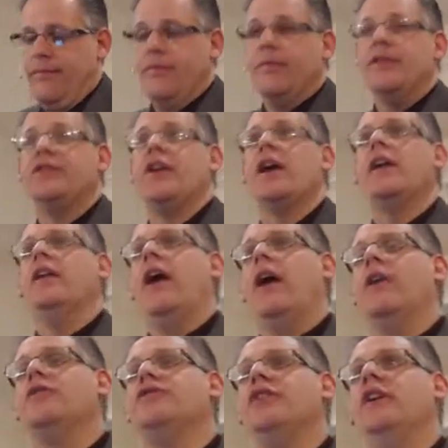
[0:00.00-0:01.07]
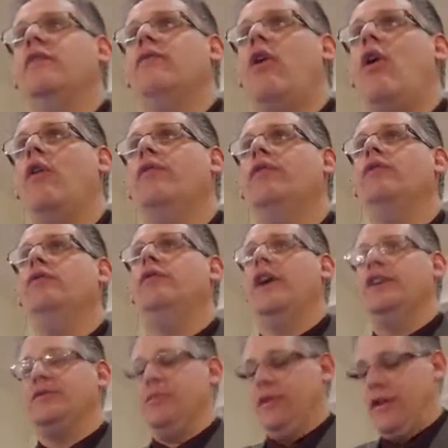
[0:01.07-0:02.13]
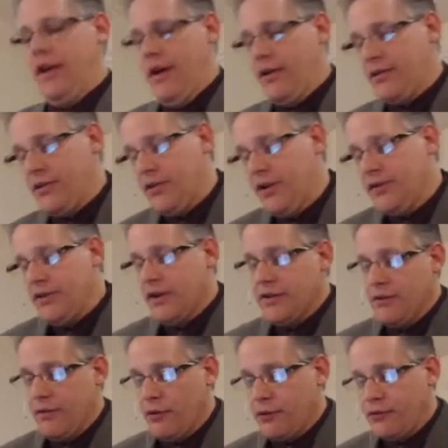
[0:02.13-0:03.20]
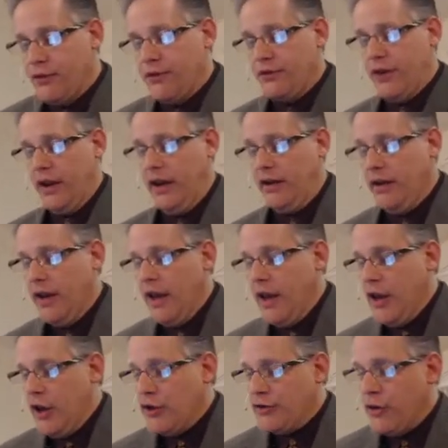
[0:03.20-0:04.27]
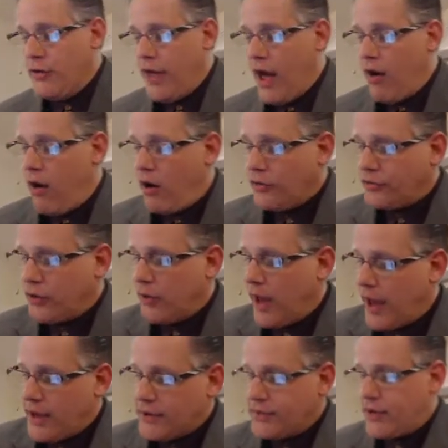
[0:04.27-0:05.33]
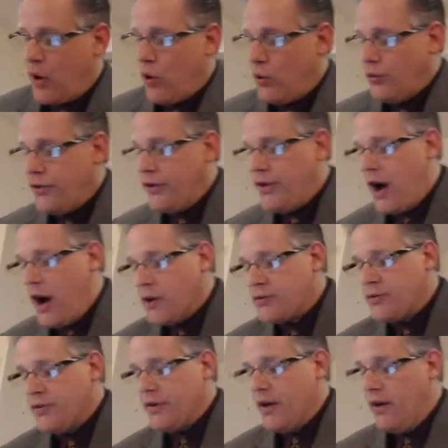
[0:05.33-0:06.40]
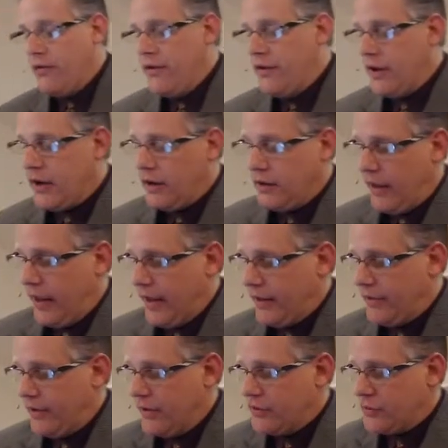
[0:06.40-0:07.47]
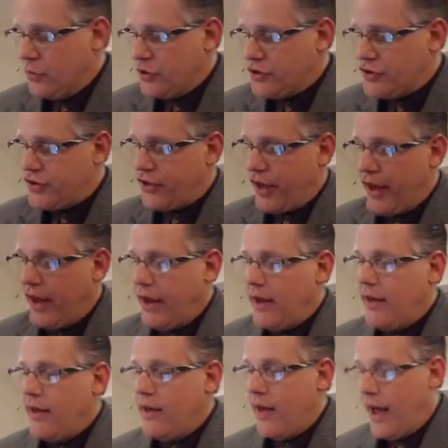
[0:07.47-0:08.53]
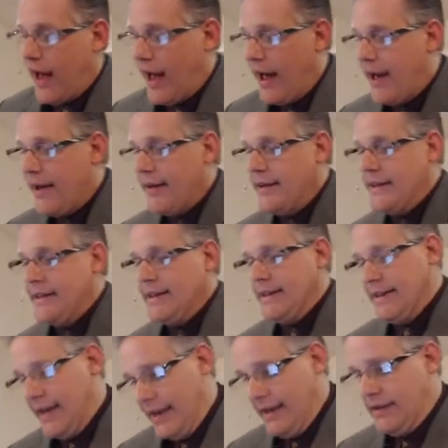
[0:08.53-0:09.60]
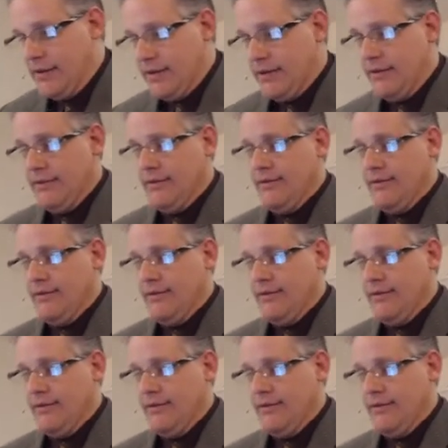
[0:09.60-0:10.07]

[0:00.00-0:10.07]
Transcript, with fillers: The second heresy involved a New Testament character. He says in verse 15, So thou also hast hold the doctrine of the Nicolaitans, which thing I hate.